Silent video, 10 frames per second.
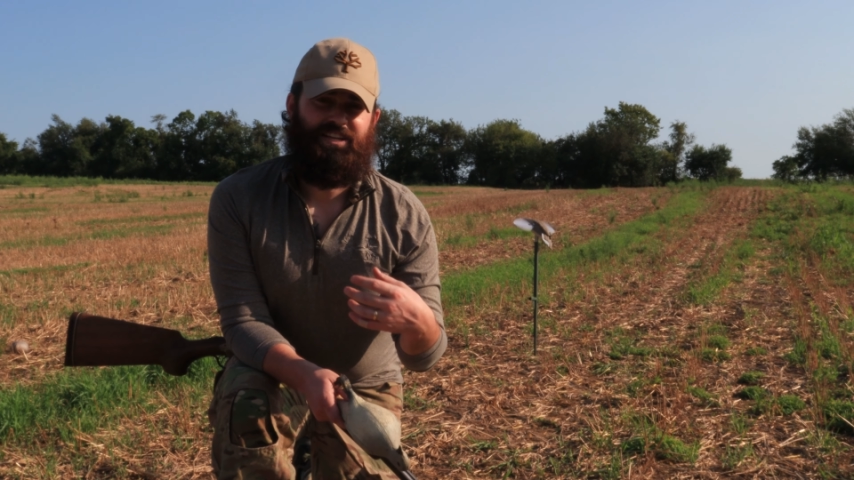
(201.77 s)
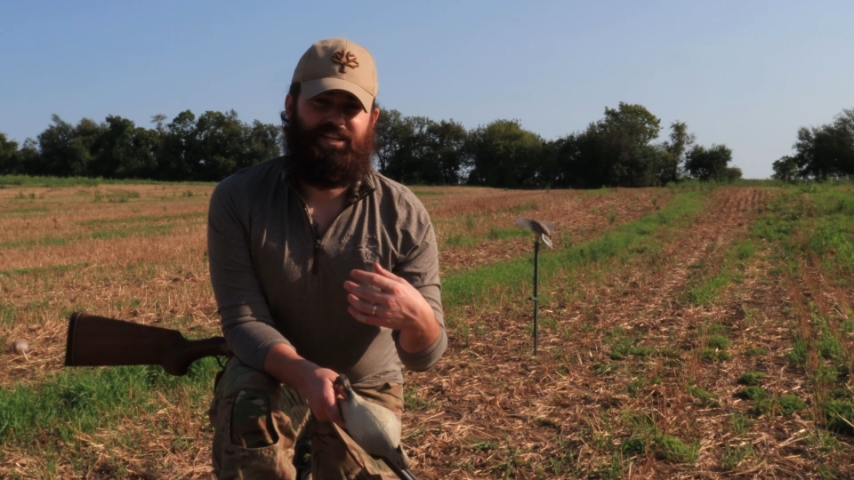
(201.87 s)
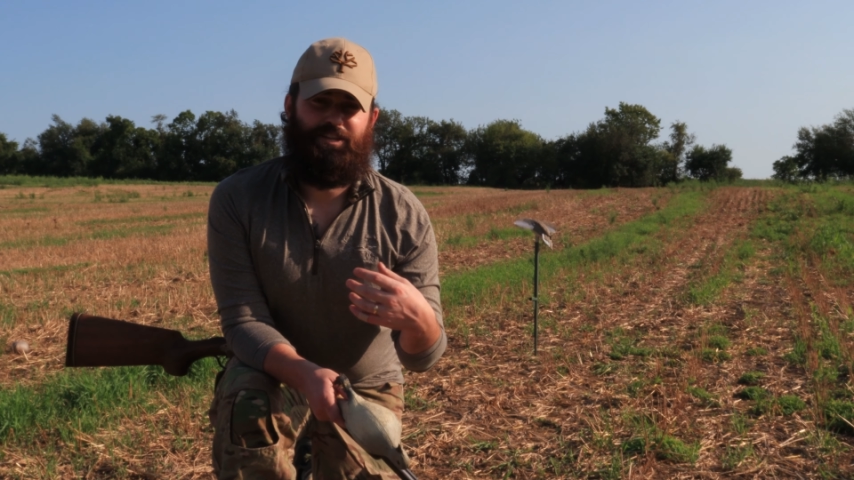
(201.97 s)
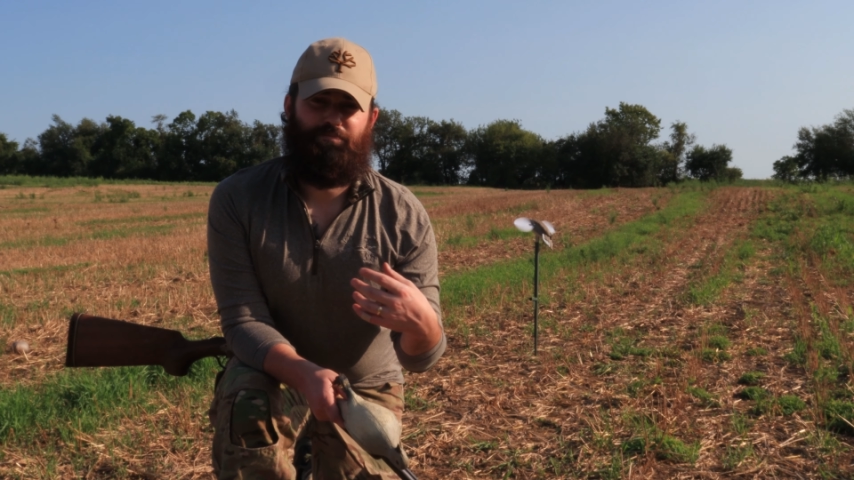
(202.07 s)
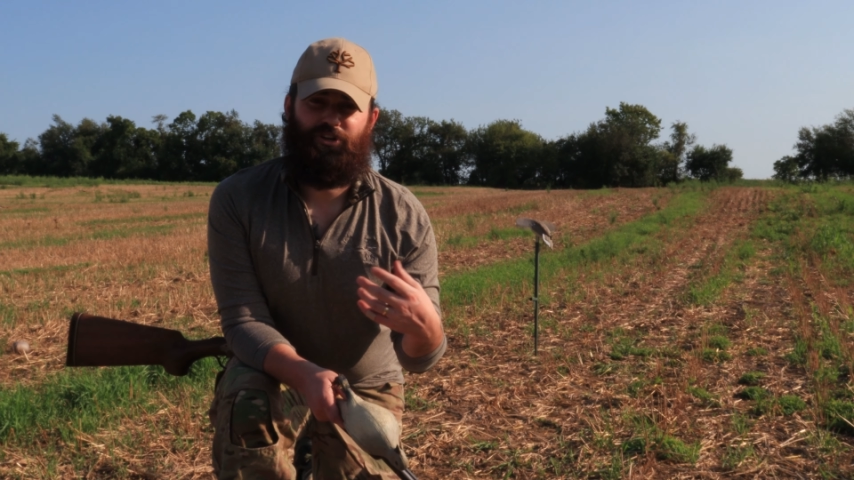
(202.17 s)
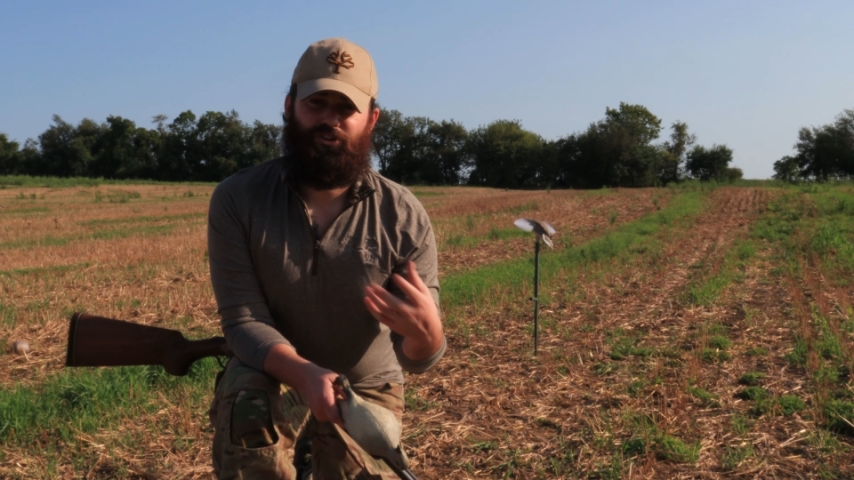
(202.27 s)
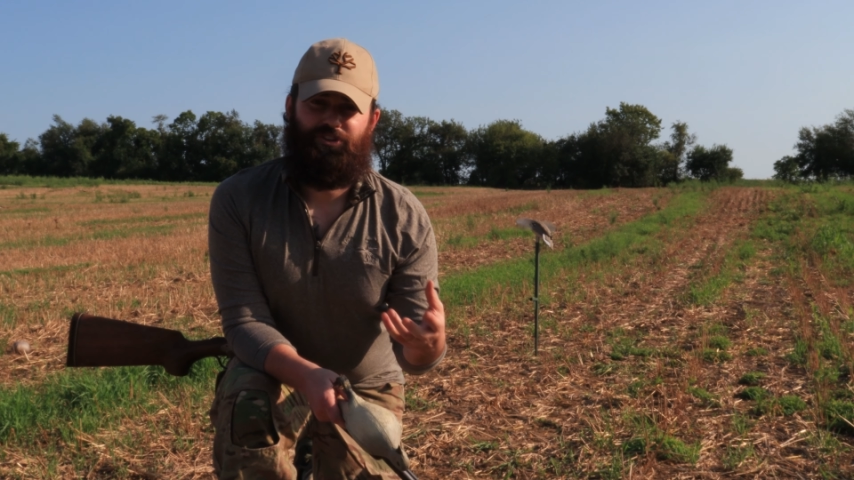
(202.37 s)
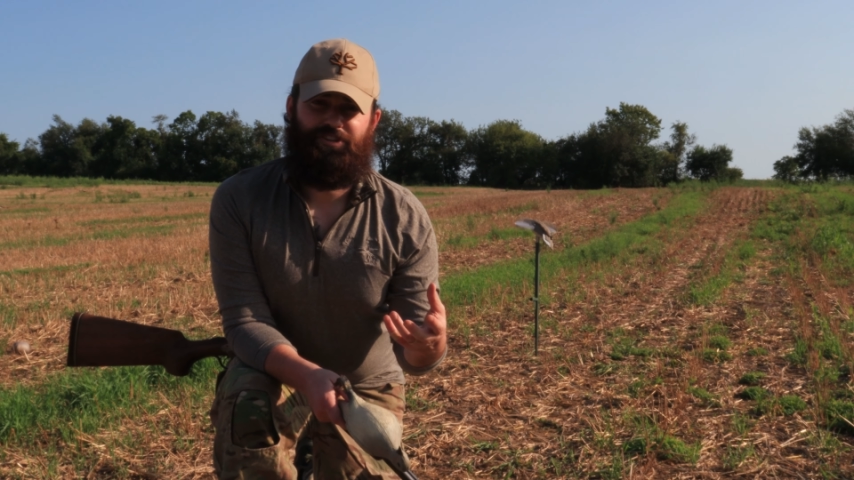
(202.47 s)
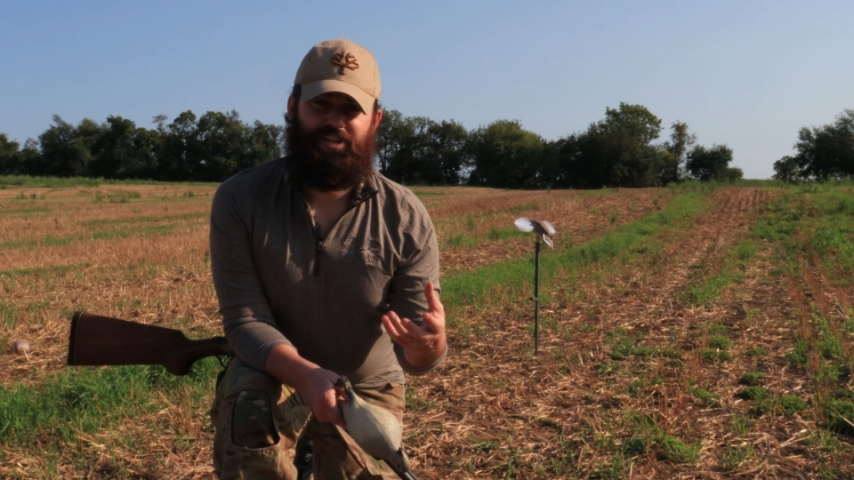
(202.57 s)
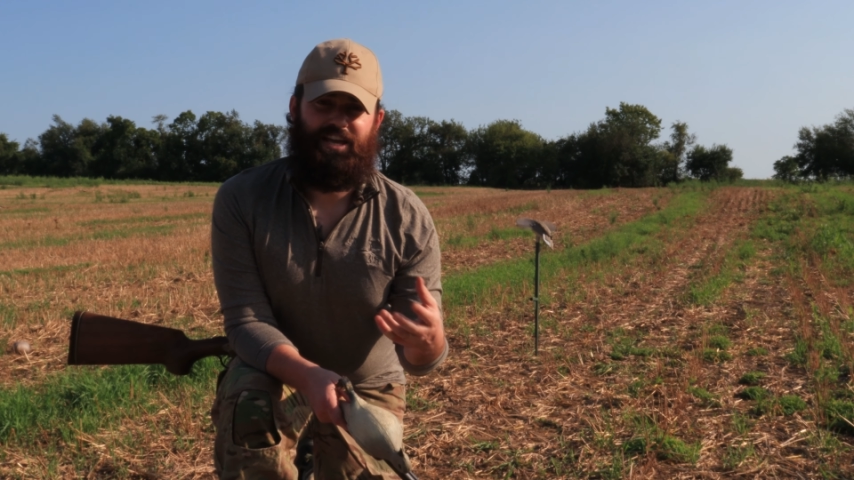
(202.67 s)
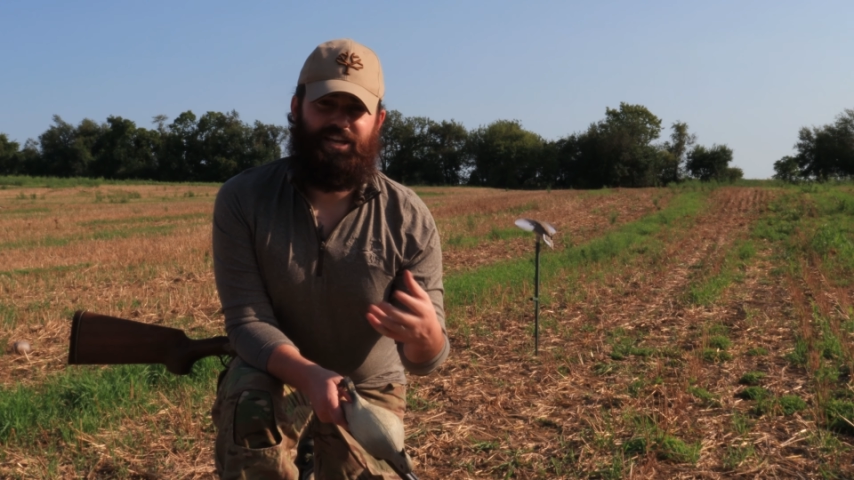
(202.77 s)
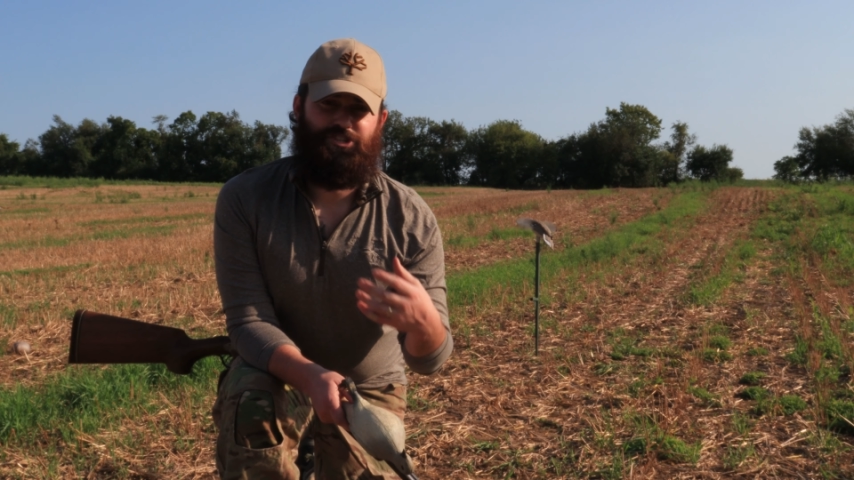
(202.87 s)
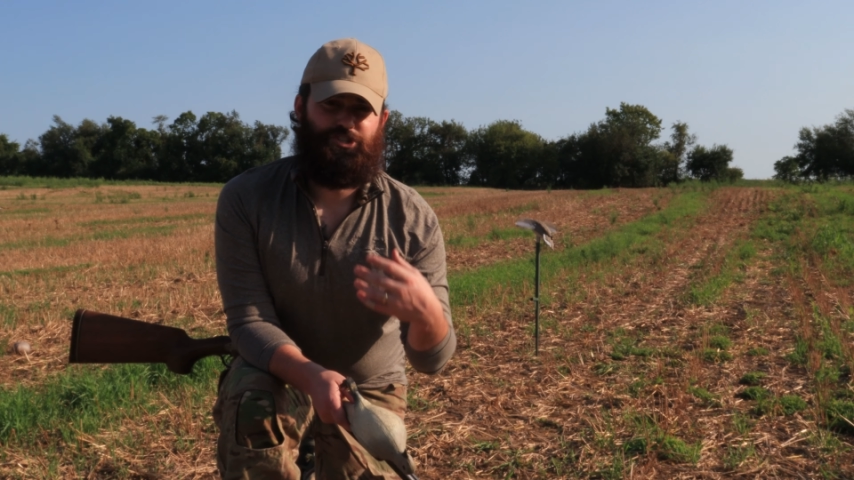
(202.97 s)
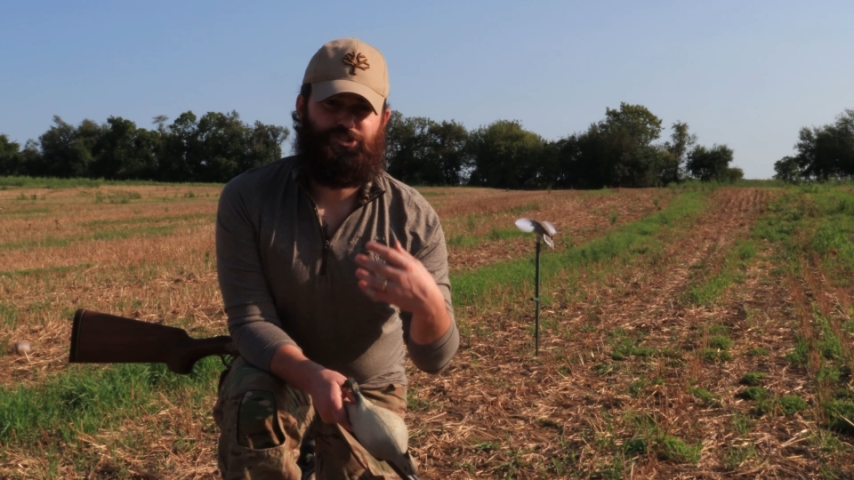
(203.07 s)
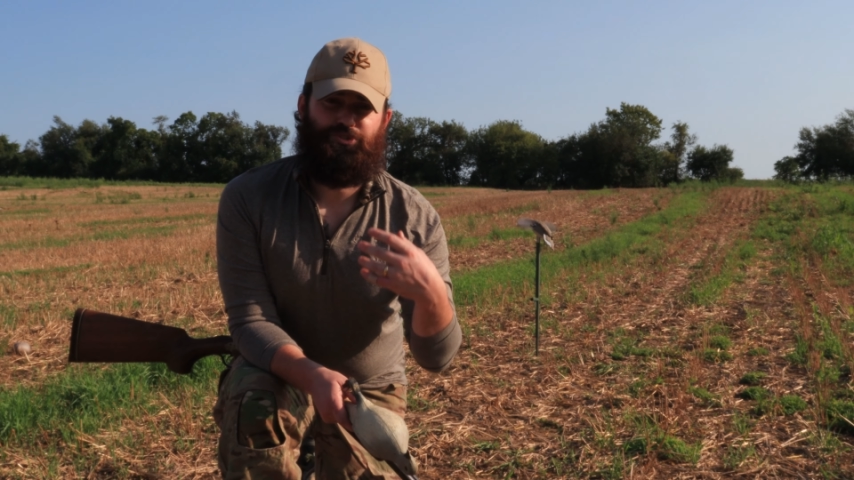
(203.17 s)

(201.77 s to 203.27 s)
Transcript: in the middle of the day just